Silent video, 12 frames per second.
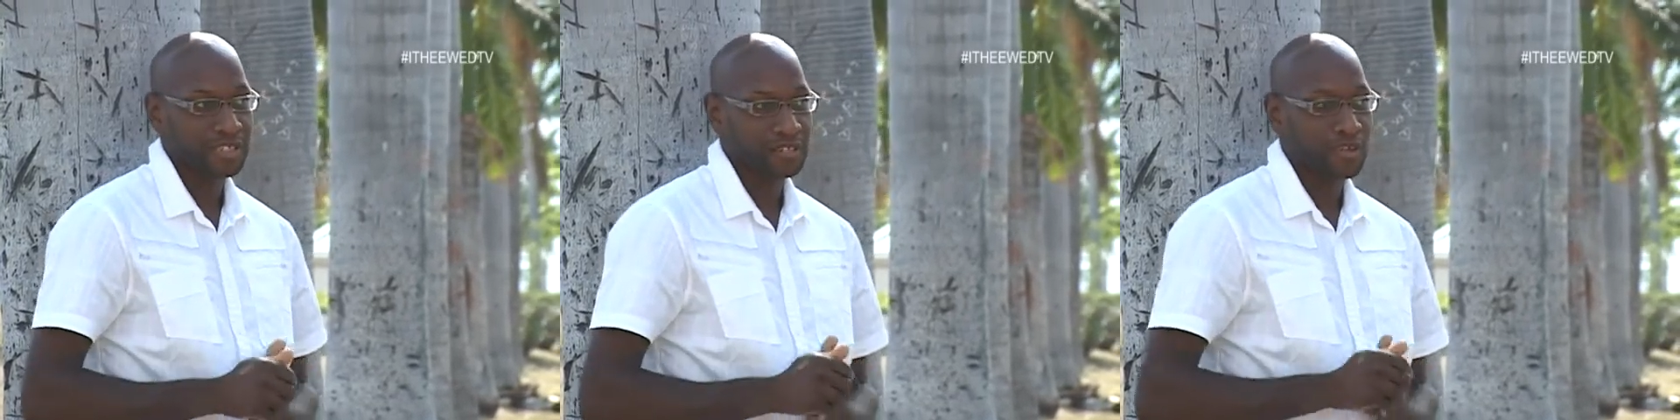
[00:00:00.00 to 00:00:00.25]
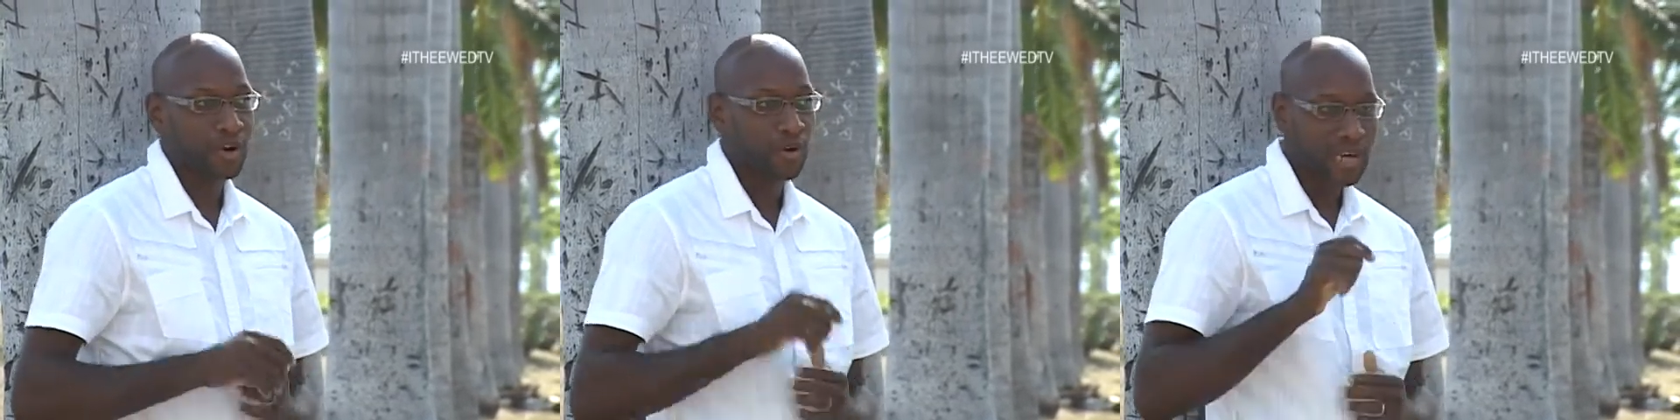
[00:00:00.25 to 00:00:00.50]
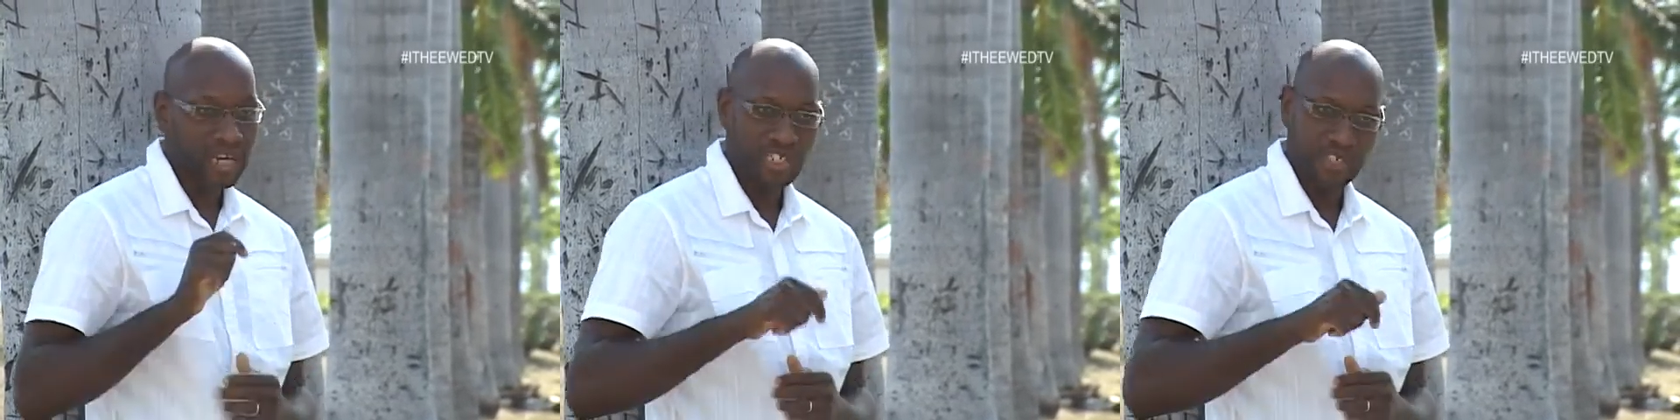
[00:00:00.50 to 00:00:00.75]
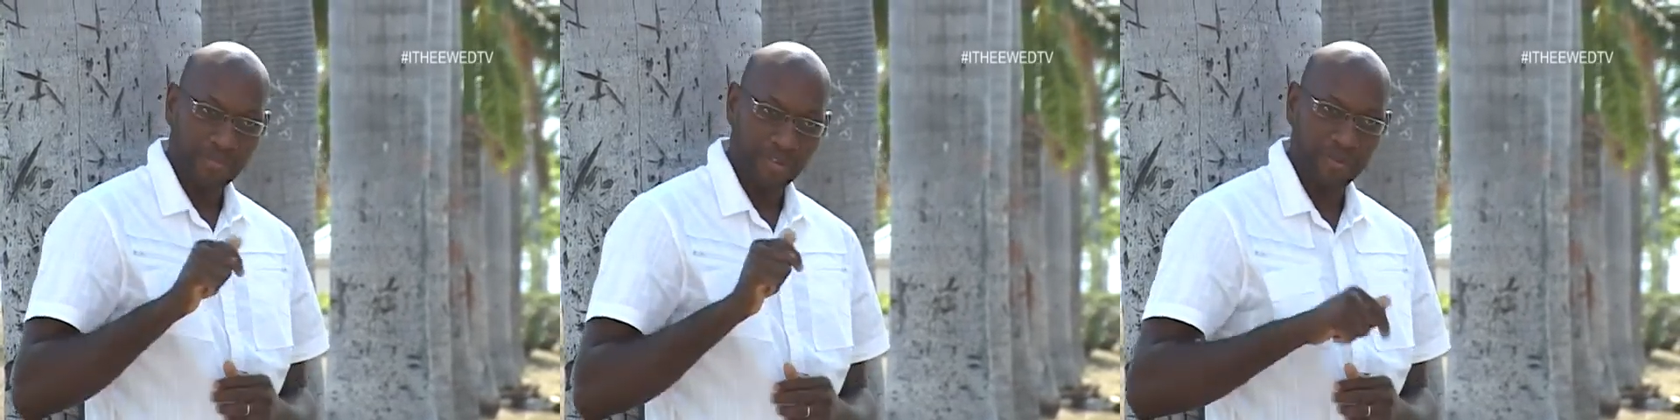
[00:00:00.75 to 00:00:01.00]
the
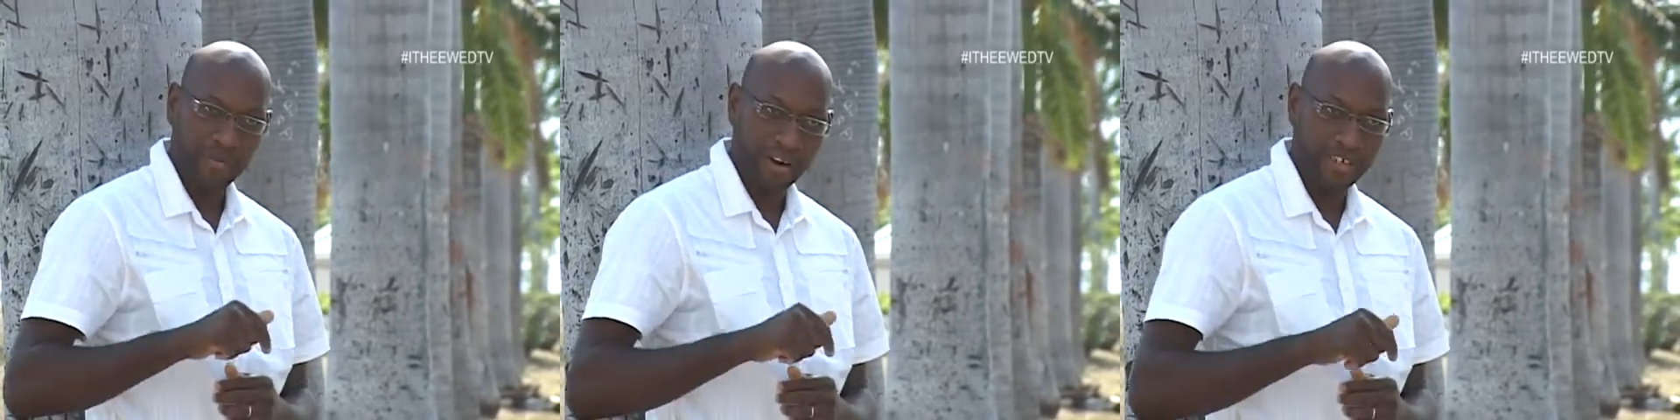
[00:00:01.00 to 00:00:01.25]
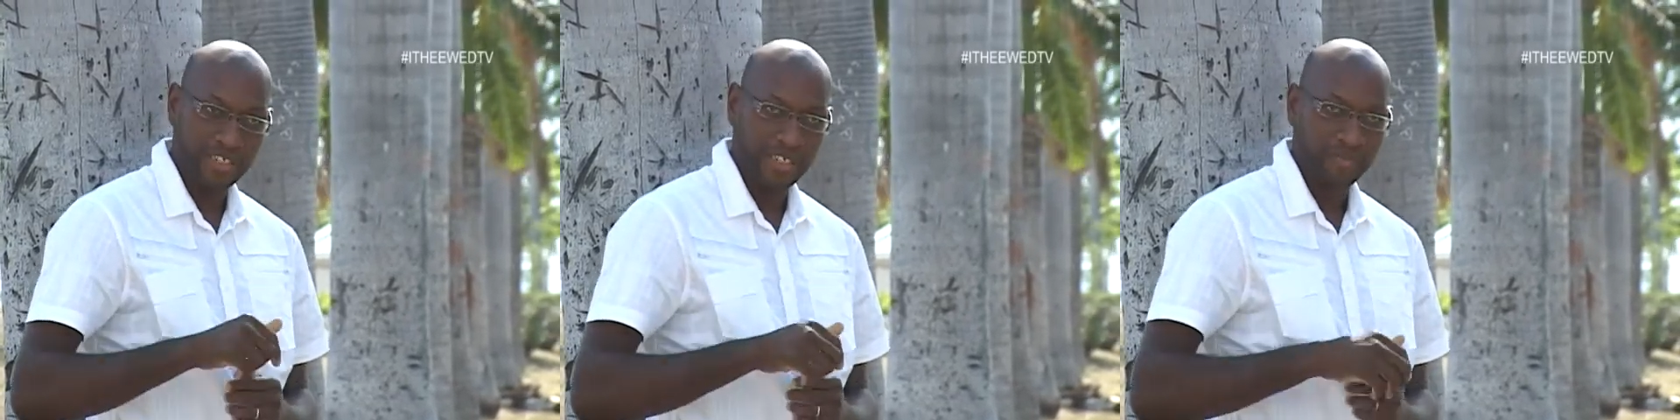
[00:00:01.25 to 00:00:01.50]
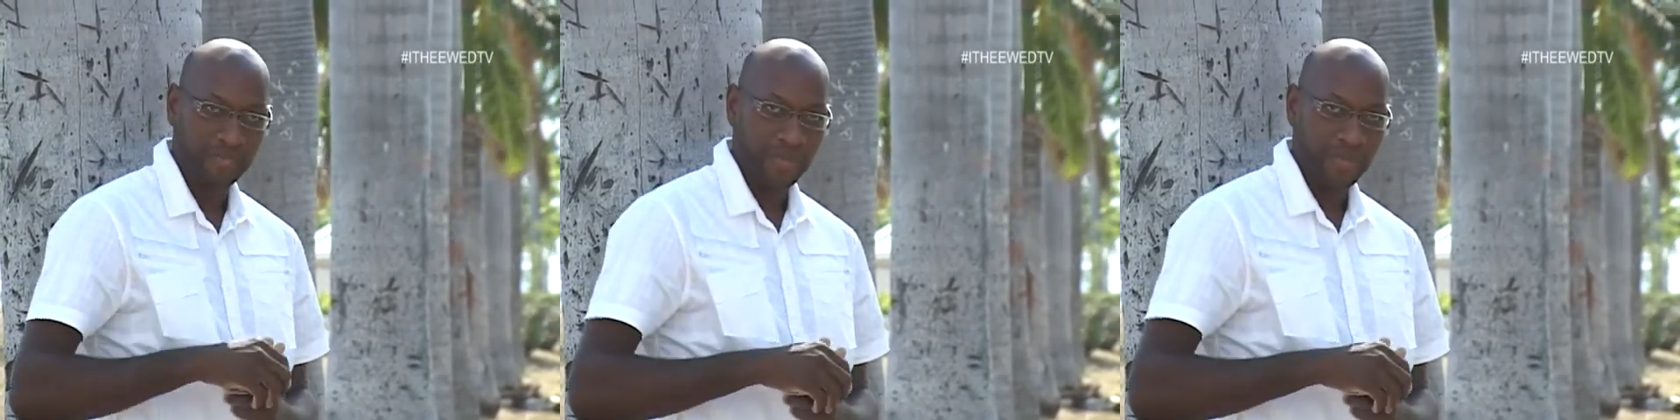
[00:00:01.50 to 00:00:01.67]
location for the party